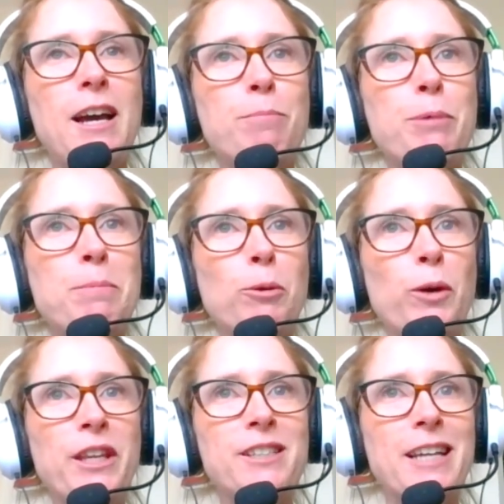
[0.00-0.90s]
people
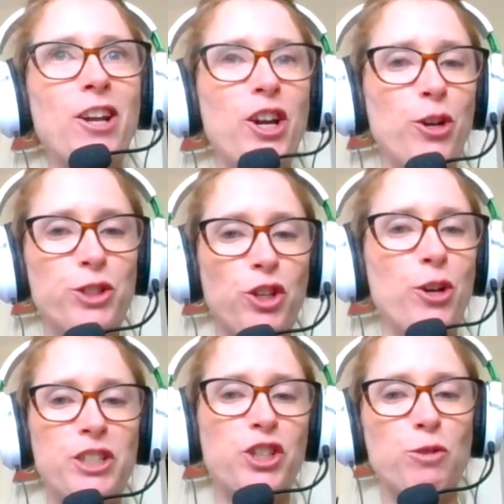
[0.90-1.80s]
when they say, and I know as a
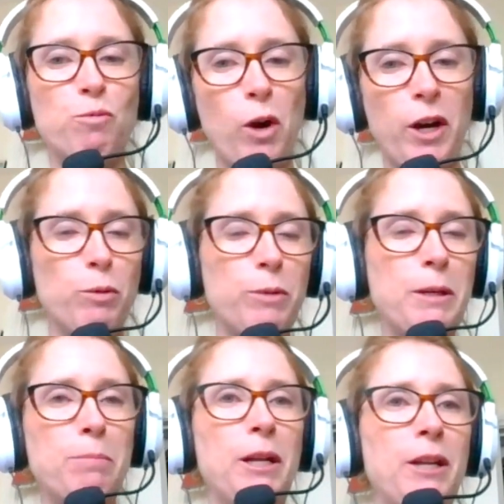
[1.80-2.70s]
dietitian working with
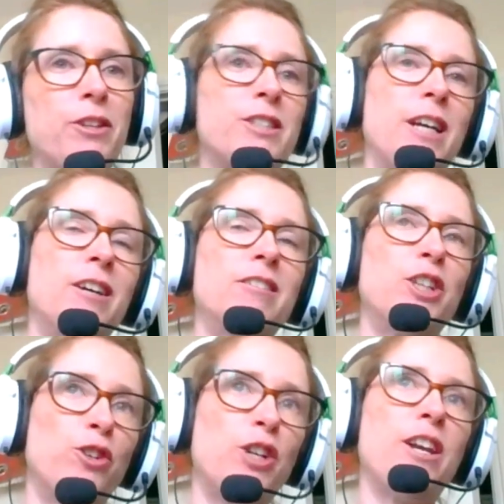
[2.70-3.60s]
people, and they're
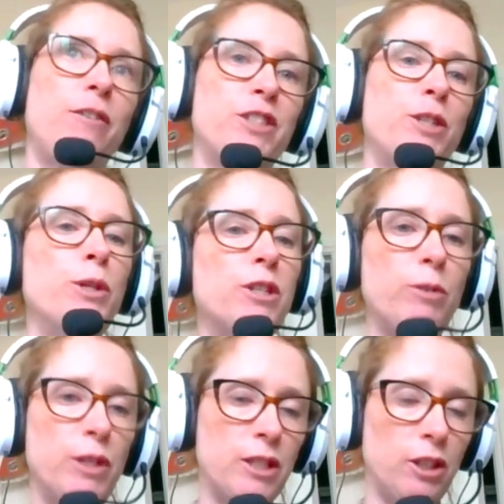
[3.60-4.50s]
saying, and obviously
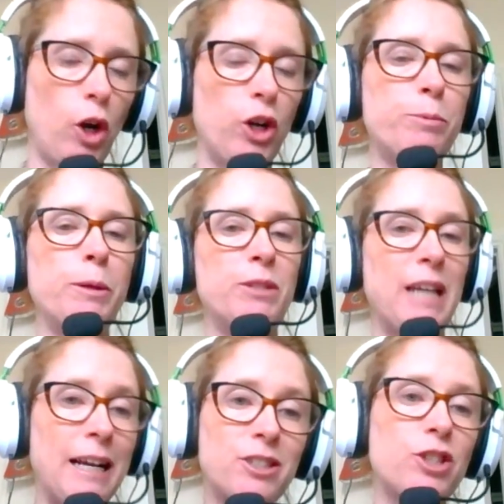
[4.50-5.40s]
we'd encourage people
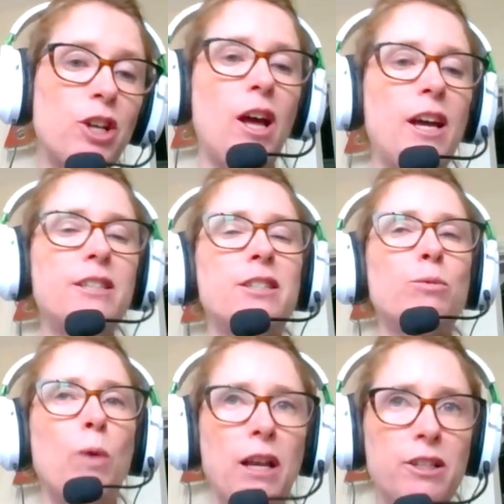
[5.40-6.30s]
to exercise
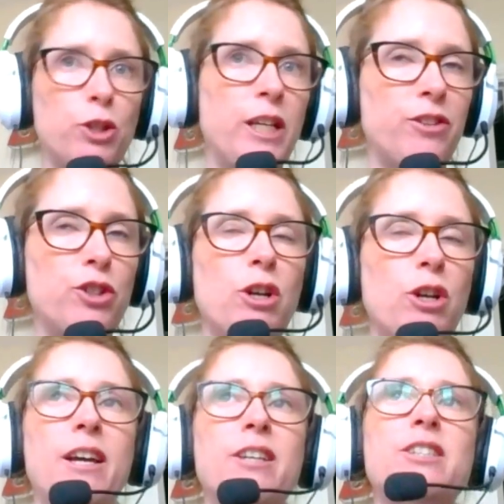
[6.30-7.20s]
as well as looking at their
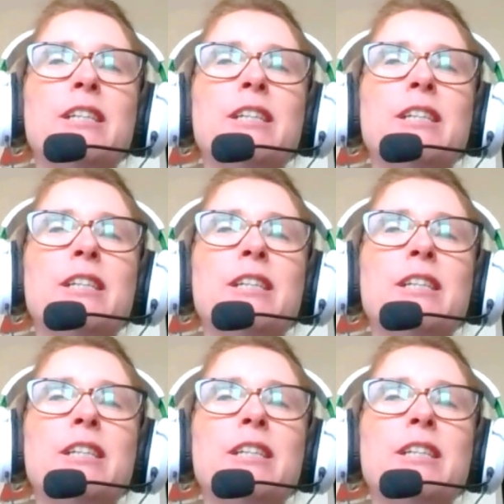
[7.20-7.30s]
diet.